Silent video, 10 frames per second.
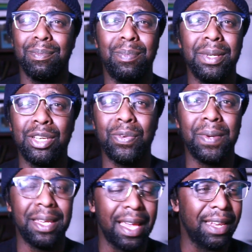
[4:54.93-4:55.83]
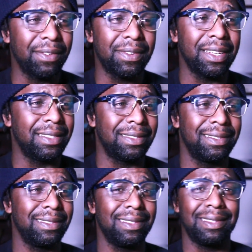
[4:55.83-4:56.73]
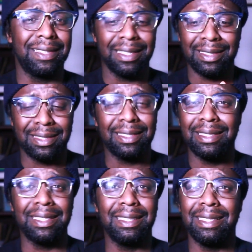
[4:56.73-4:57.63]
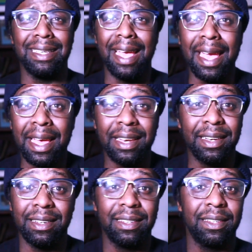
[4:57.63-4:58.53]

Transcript: be creative, because this isn't the end.